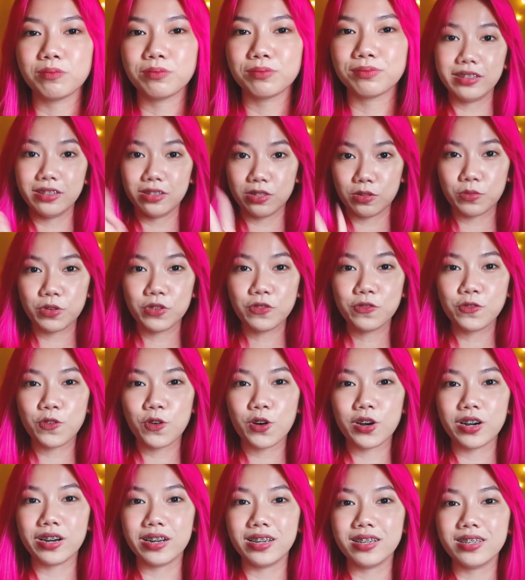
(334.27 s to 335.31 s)
And number
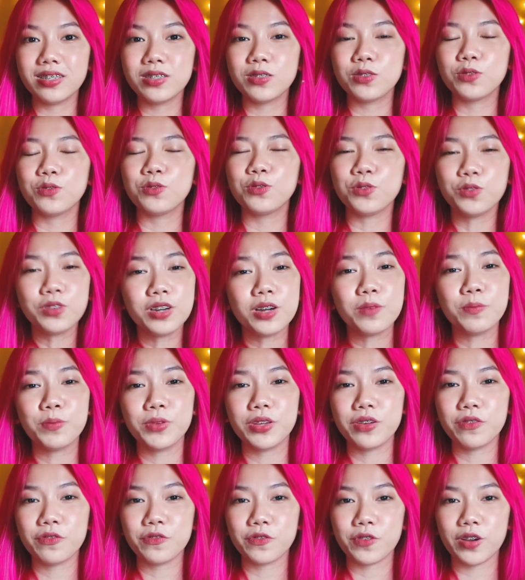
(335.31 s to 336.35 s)
4 is to do not
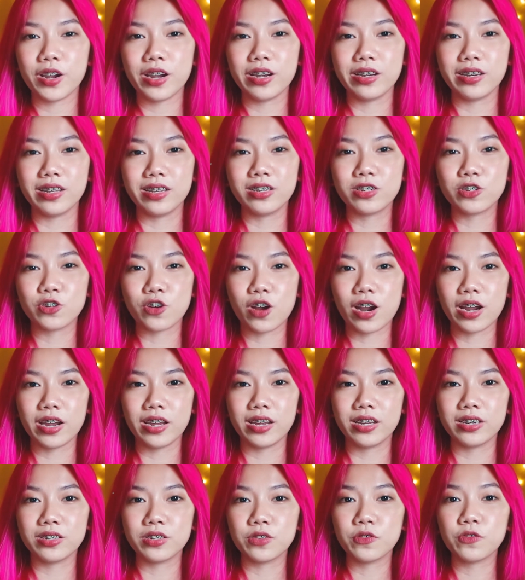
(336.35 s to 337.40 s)
be afraid in
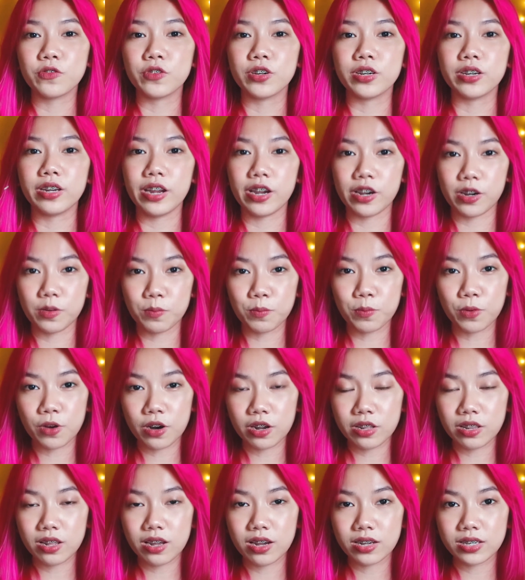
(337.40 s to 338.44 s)
trying different hair
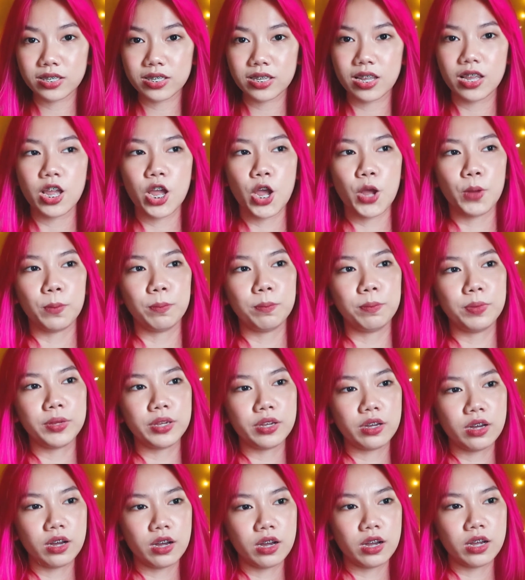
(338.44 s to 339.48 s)
products,
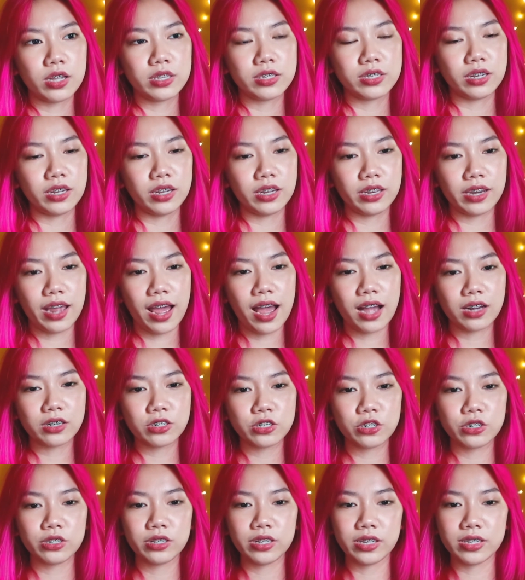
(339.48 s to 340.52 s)
because it
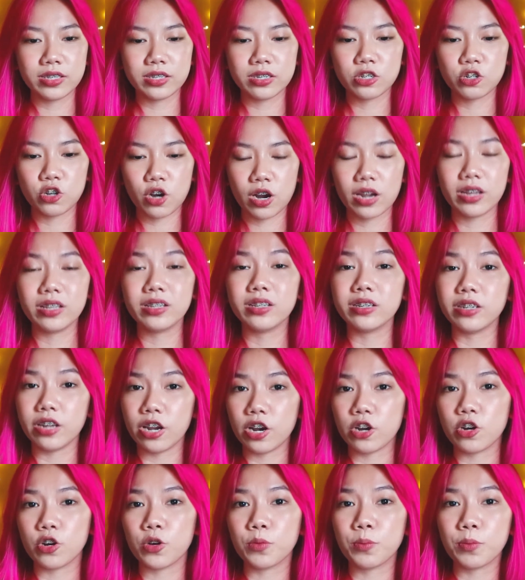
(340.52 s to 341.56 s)
actually is a trial and
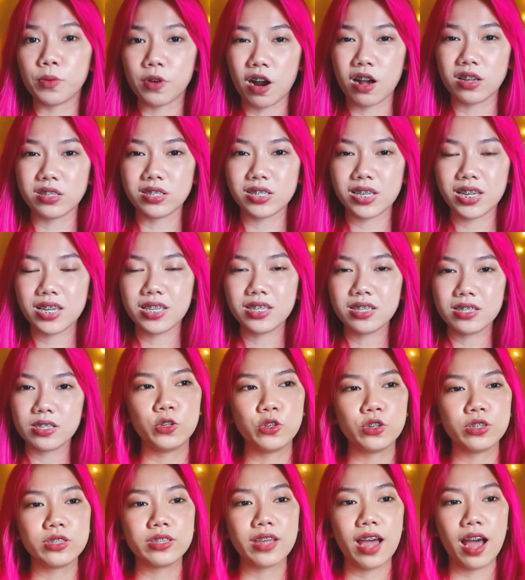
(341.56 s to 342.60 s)
error process. You
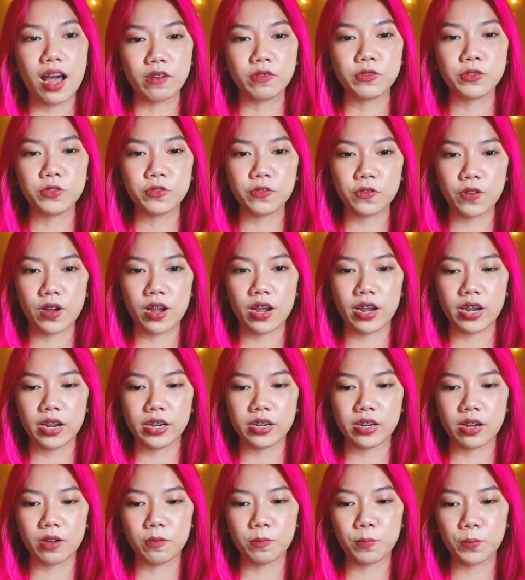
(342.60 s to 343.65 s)
just have to
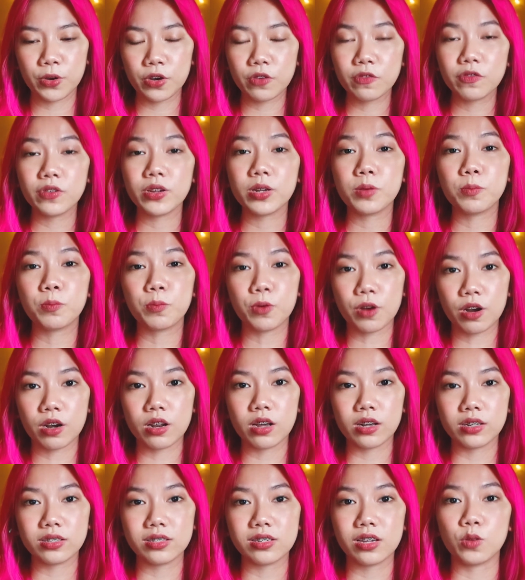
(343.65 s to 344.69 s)
find a perfect
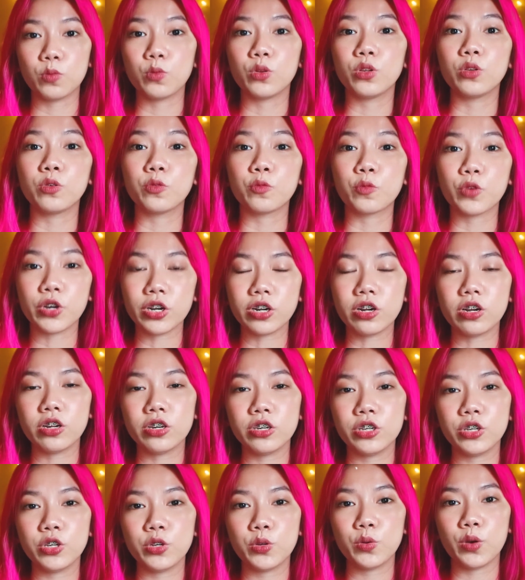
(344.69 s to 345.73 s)
product that will work
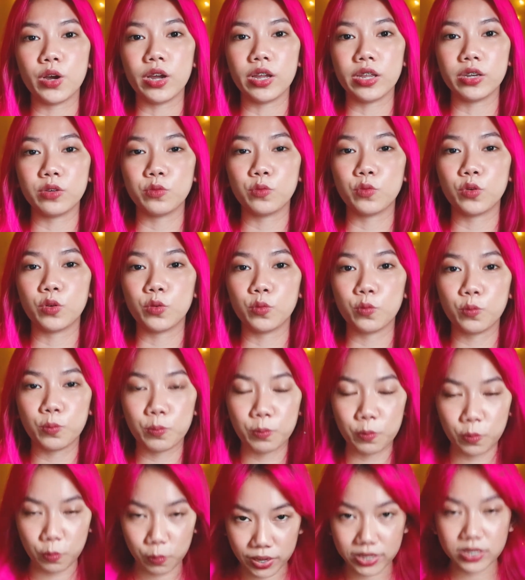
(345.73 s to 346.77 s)
on you and
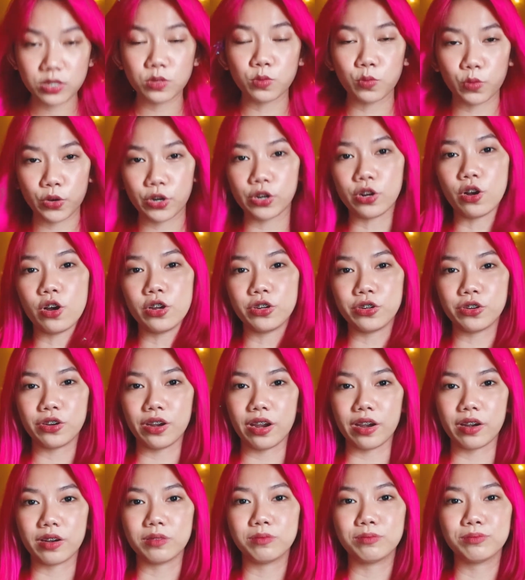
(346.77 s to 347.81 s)
will best work on your
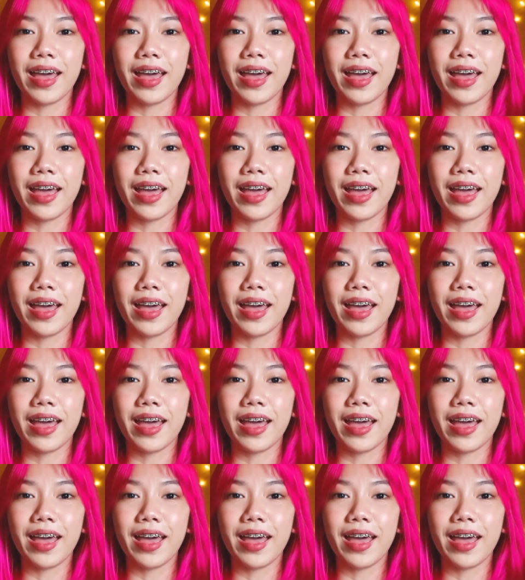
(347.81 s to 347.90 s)
hair.